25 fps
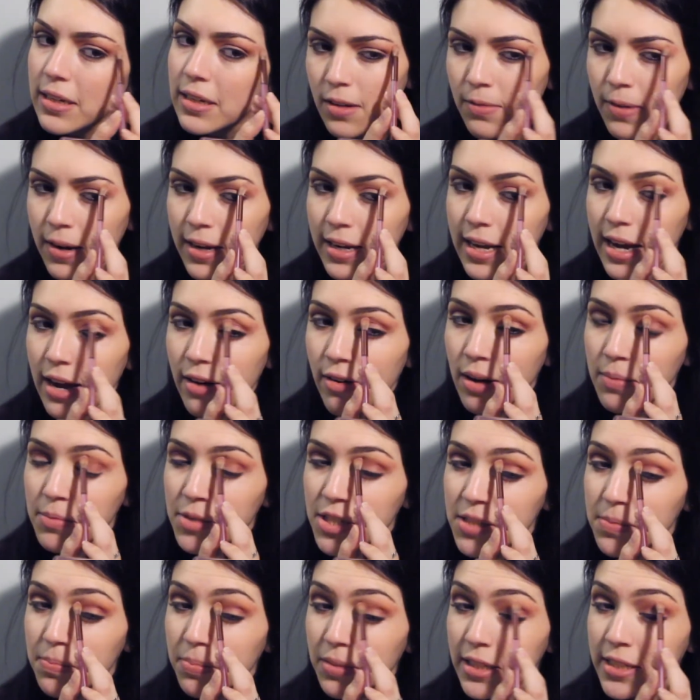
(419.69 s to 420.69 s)
Right now I'm
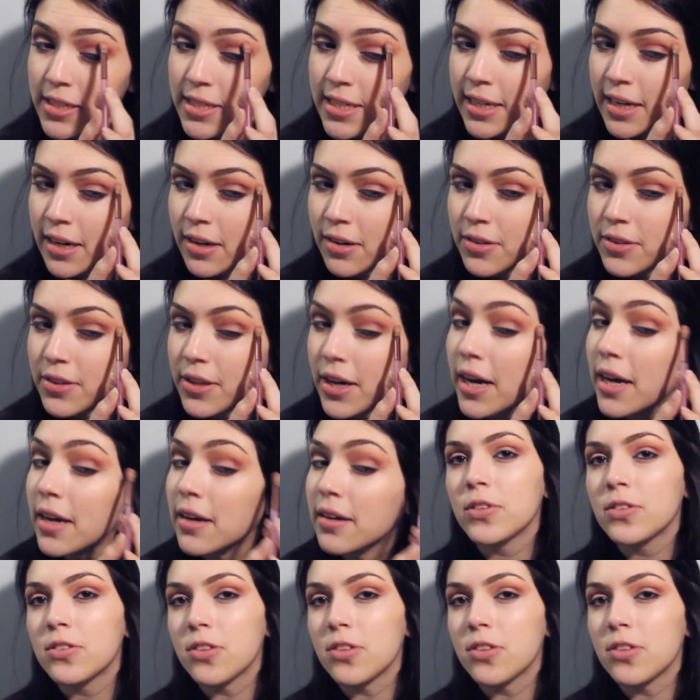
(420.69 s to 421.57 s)
just blending out that